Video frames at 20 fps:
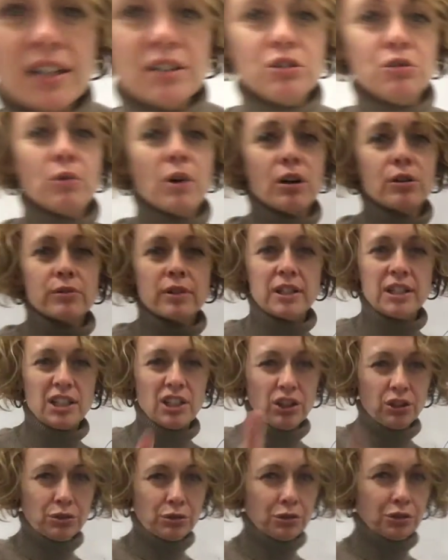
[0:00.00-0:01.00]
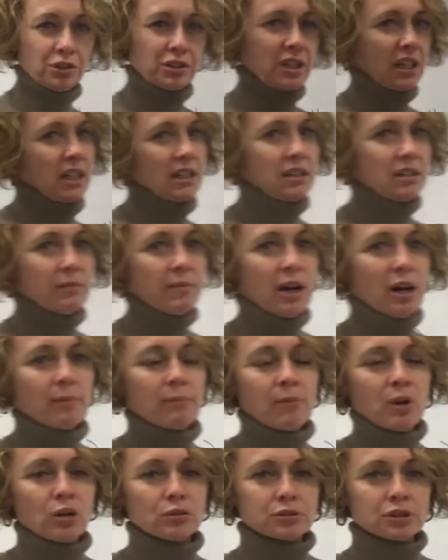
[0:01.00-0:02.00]
that you already understand about
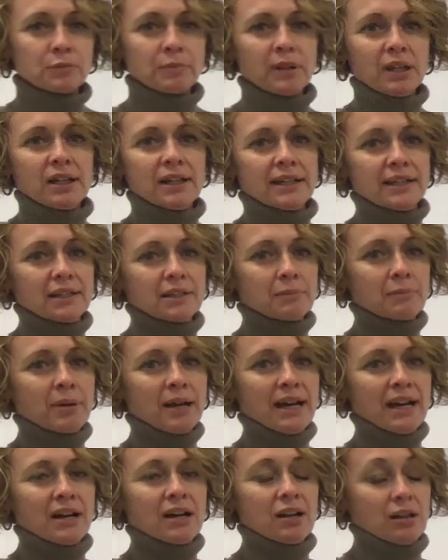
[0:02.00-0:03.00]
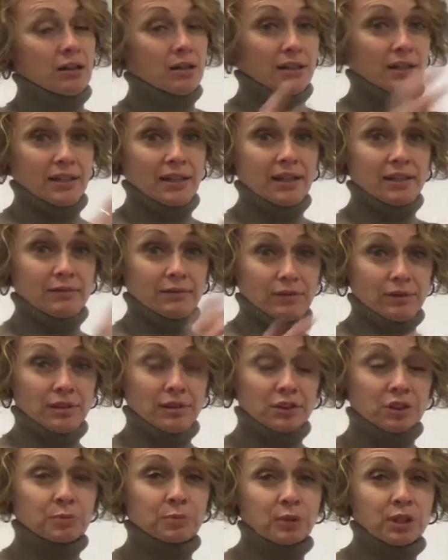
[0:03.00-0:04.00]
multiplying
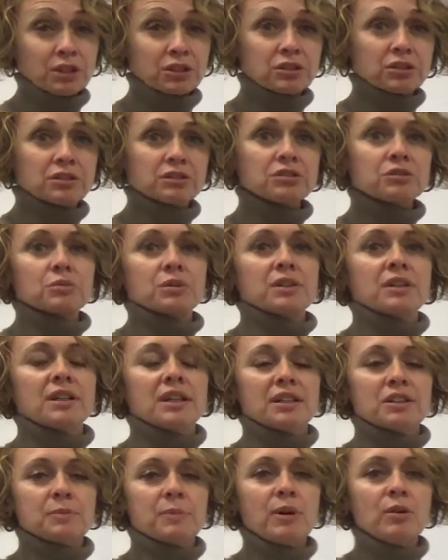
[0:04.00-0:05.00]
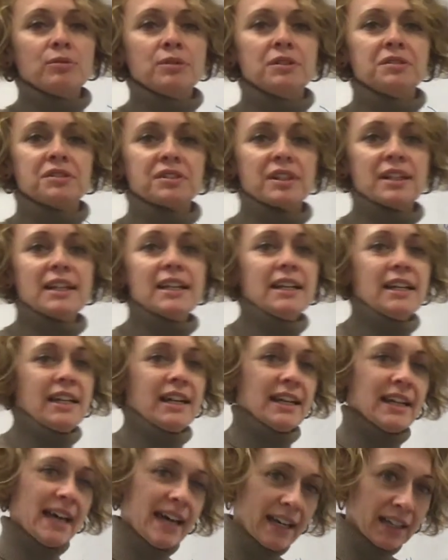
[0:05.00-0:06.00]
expressions with exponents
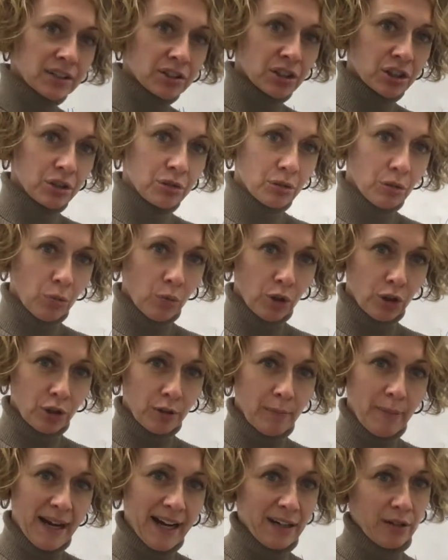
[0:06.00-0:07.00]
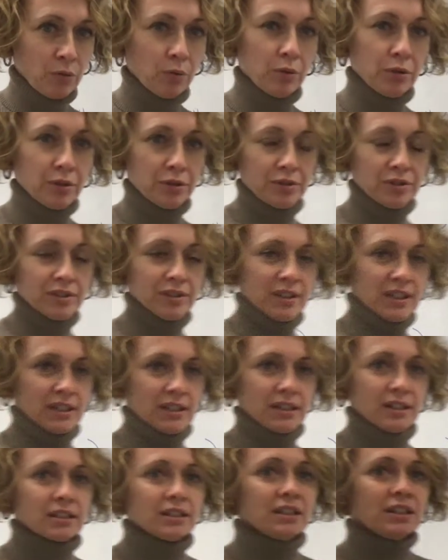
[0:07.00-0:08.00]
and ask you to work backwards in
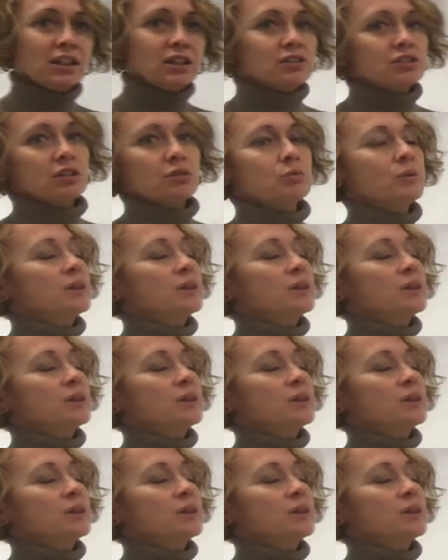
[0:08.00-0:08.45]
it. So